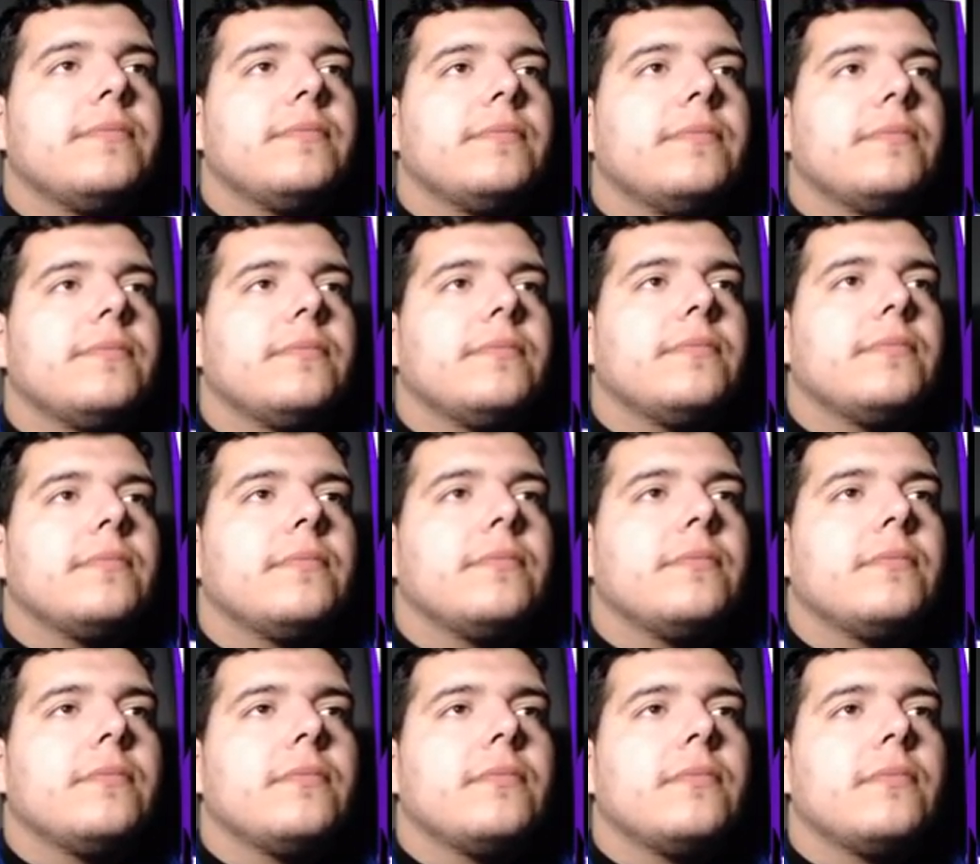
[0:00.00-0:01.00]

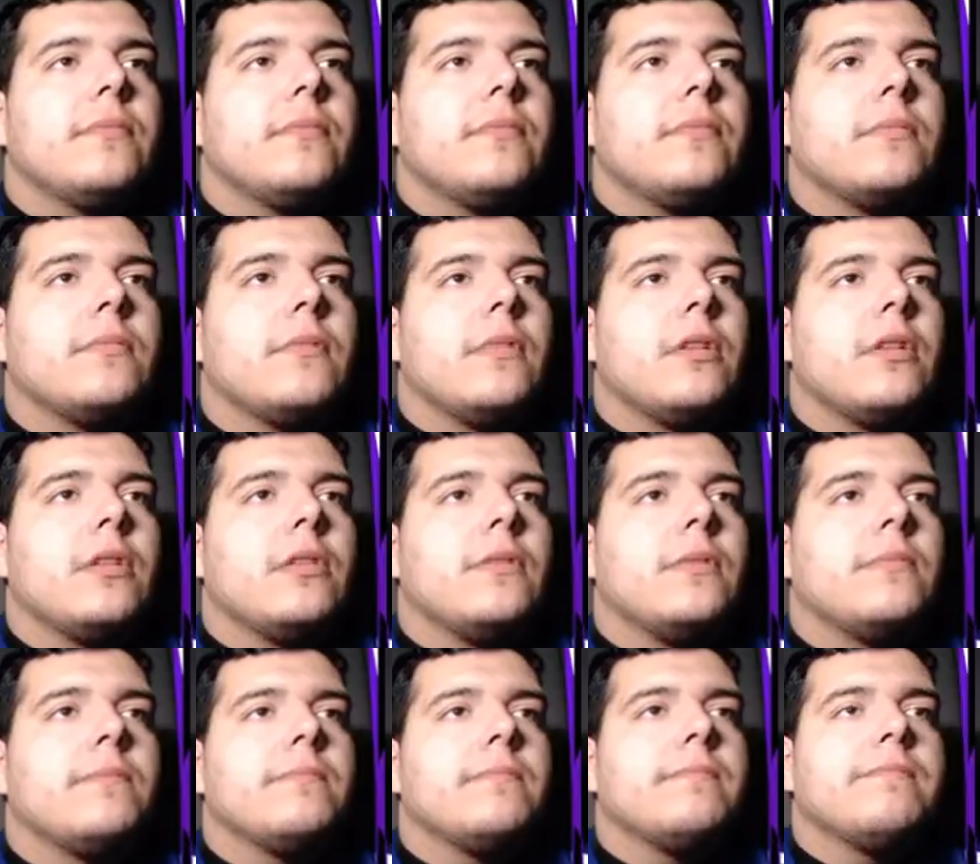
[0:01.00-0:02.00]

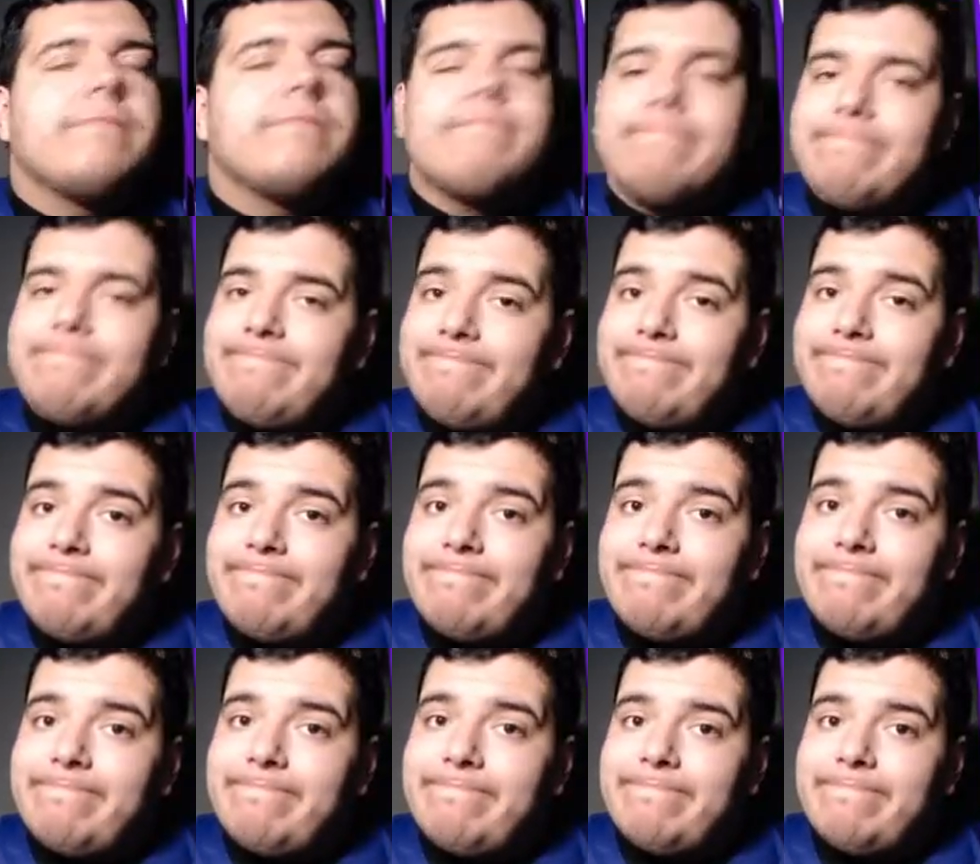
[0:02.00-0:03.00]

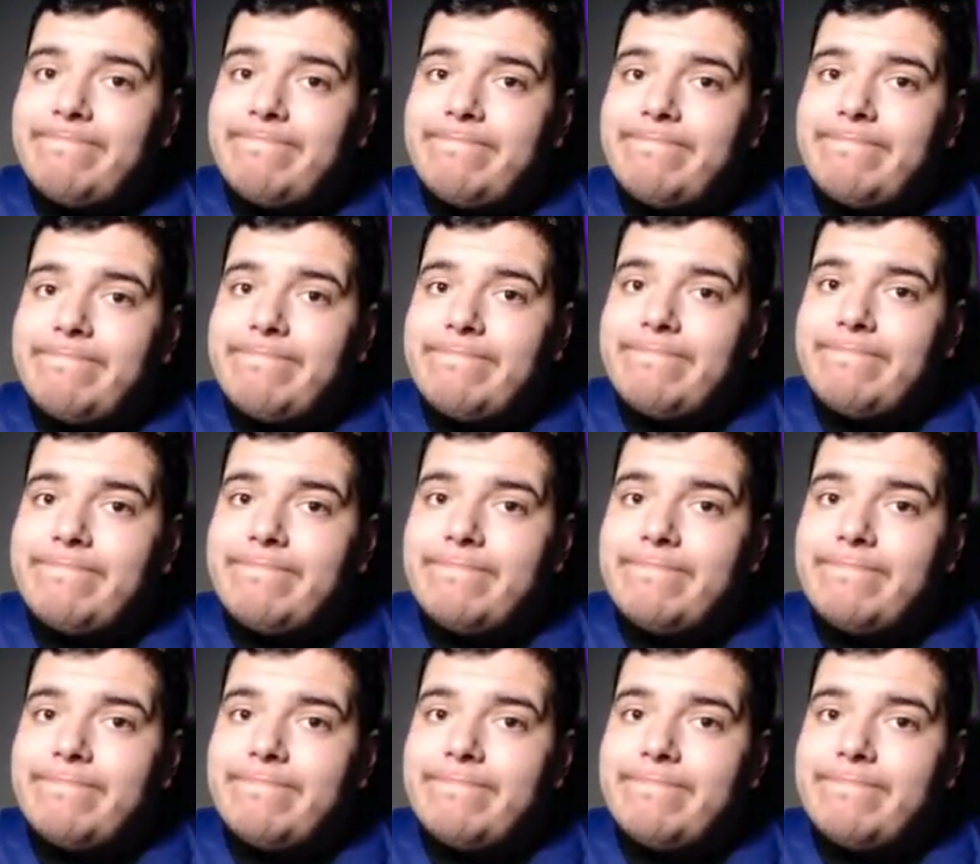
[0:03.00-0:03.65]
Nothing is said.